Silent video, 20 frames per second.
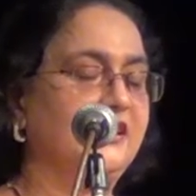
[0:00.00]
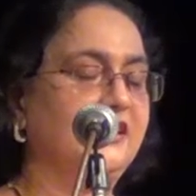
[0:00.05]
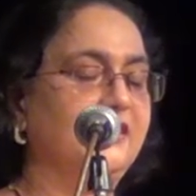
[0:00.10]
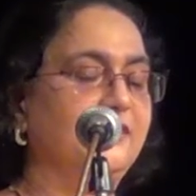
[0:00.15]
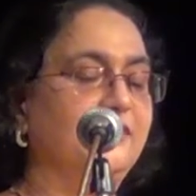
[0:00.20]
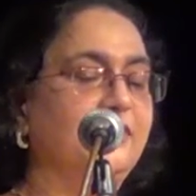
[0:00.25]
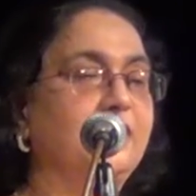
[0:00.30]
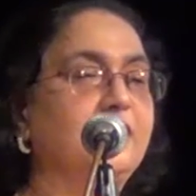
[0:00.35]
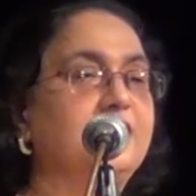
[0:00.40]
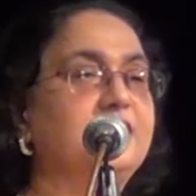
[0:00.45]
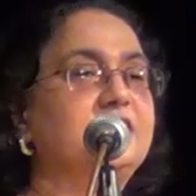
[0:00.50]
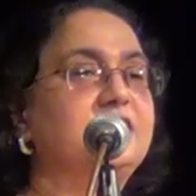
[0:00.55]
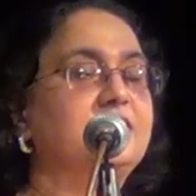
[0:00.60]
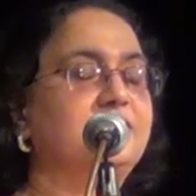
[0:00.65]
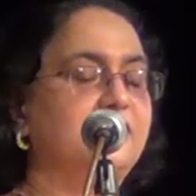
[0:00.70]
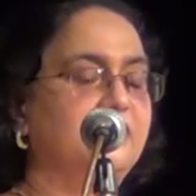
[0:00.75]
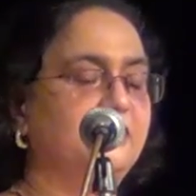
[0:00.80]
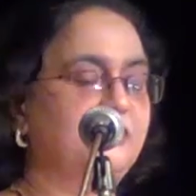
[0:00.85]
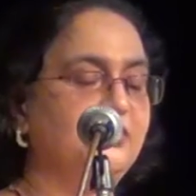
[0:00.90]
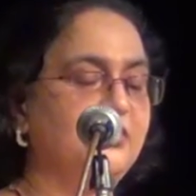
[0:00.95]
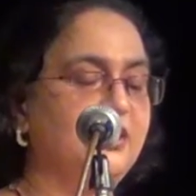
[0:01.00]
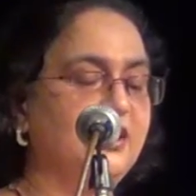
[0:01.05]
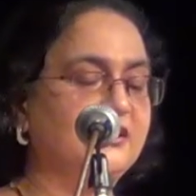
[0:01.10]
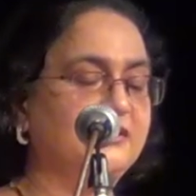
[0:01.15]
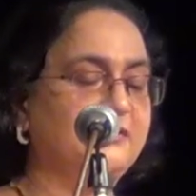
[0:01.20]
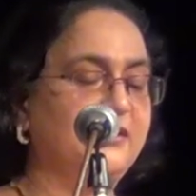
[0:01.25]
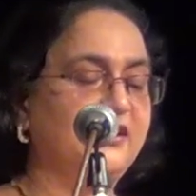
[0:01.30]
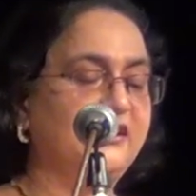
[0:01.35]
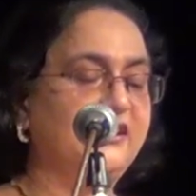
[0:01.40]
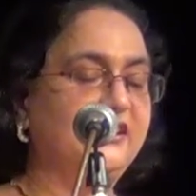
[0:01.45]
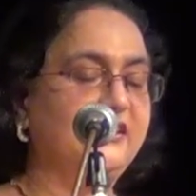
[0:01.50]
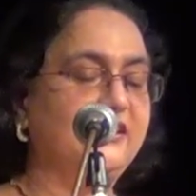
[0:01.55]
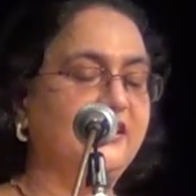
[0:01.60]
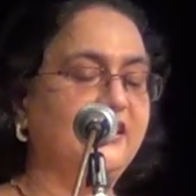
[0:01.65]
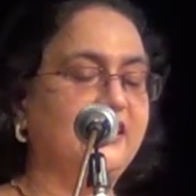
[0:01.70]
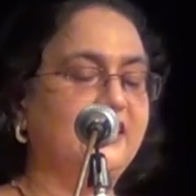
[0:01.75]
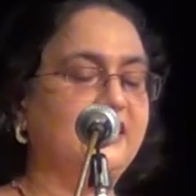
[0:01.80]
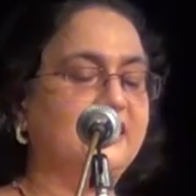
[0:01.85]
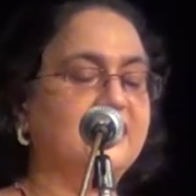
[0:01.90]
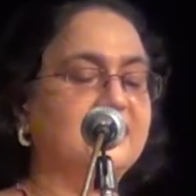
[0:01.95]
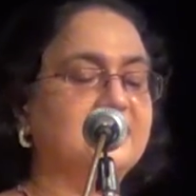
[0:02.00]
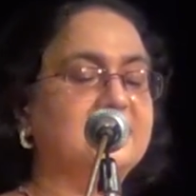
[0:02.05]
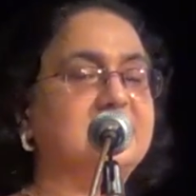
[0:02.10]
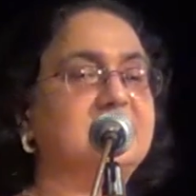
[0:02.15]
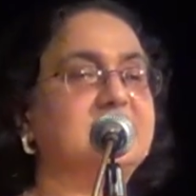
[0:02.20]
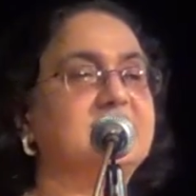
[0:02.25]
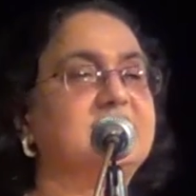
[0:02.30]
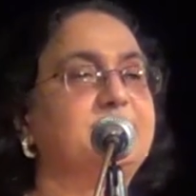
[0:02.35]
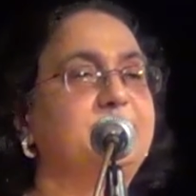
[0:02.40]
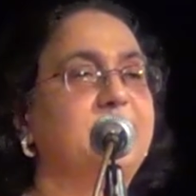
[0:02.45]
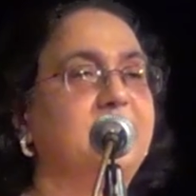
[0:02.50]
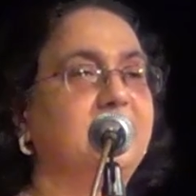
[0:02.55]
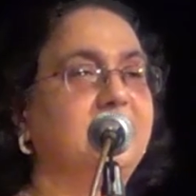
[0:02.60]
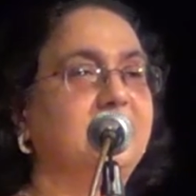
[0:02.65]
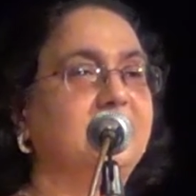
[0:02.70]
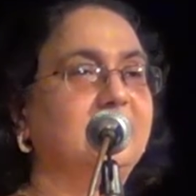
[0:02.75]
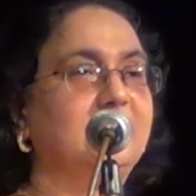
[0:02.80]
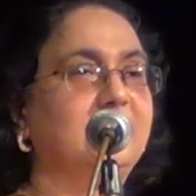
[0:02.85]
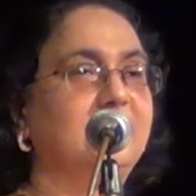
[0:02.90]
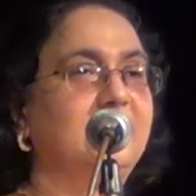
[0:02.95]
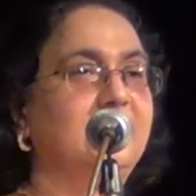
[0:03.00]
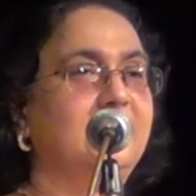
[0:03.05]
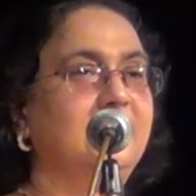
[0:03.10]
The voice of Raghunath Panigrahi cast a spell.